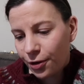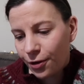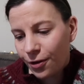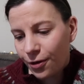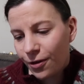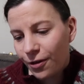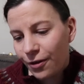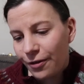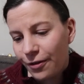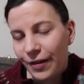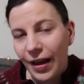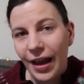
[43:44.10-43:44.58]

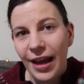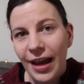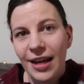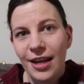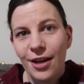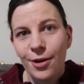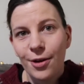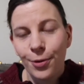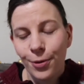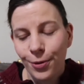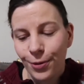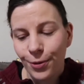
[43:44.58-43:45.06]
of
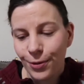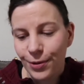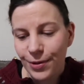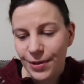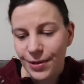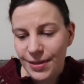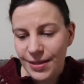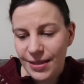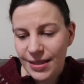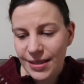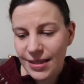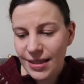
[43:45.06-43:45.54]

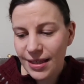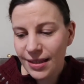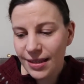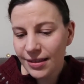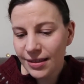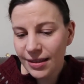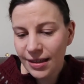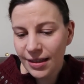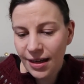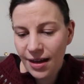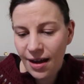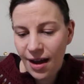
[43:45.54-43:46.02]
acorns.
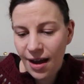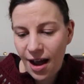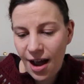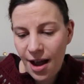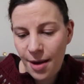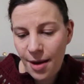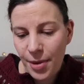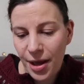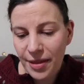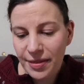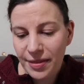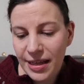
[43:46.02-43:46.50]

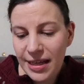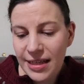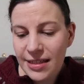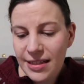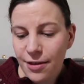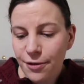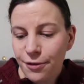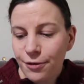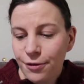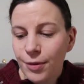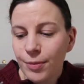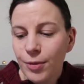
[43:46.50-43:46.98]
And these are
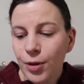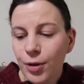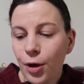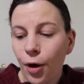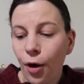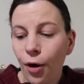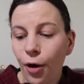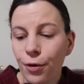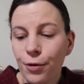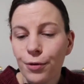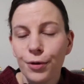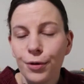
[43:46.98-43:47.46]
from
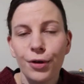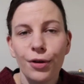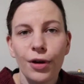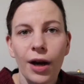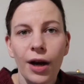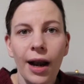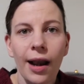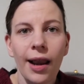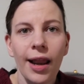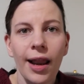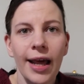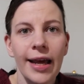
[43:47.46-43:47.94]
Koru
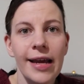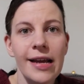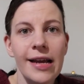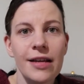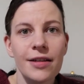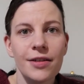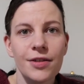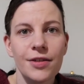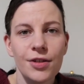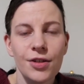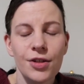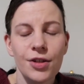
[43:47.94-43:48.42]
Clay
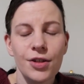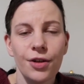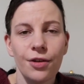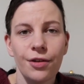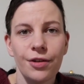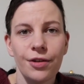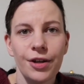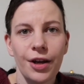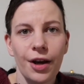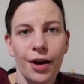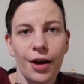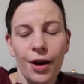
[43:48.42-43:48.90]

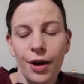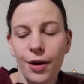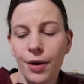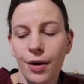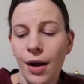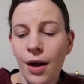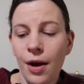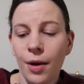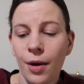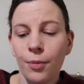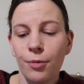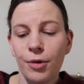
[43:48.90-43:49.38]
Studio,
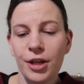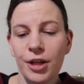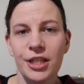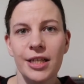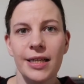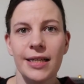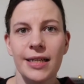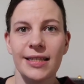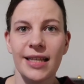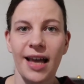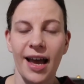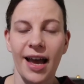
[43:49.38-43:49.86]
which
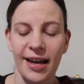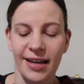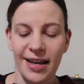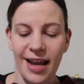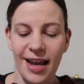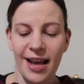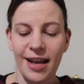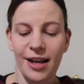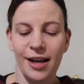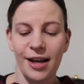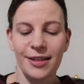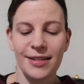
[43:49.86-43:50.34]
is an
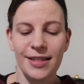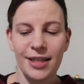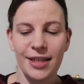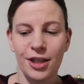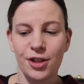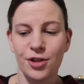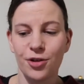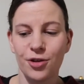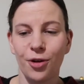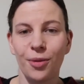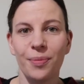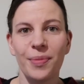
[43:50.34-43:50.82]
Etsy
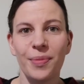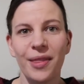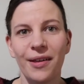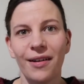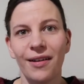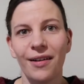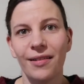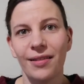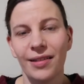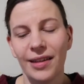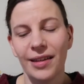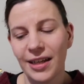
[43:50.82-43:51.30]
shop that
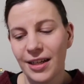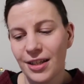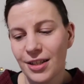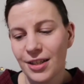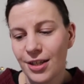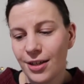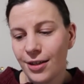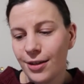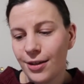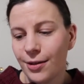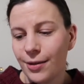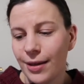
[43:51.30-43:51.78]
I'll link
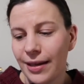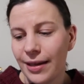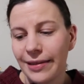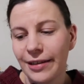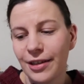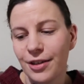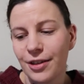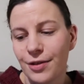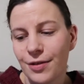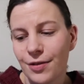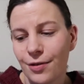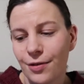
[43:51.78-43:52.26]
to in the
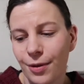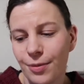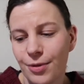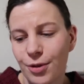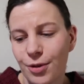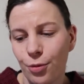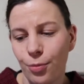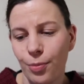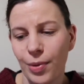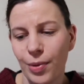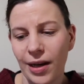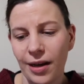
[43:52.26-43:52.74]

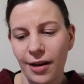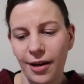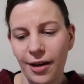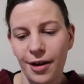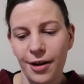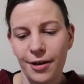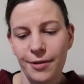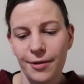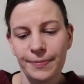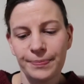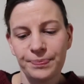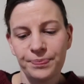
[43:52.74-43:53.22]
description
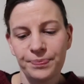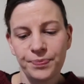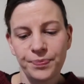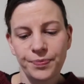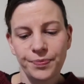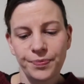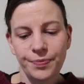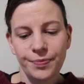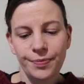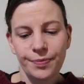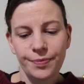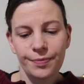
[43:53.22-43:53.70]
below.
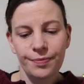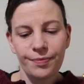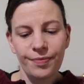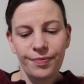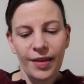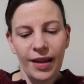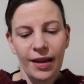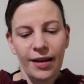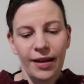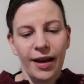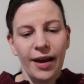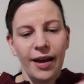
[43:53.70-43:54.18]

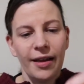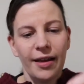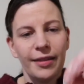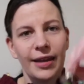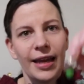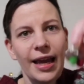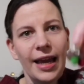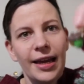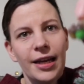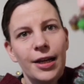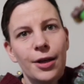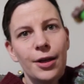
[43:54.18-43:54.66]
The
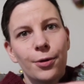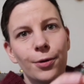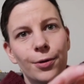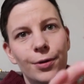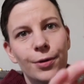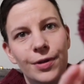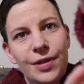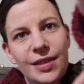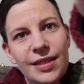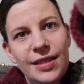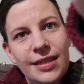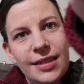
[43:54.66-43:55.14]

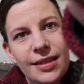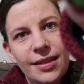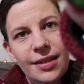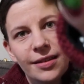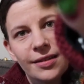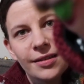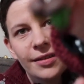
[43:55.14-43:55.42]
acorns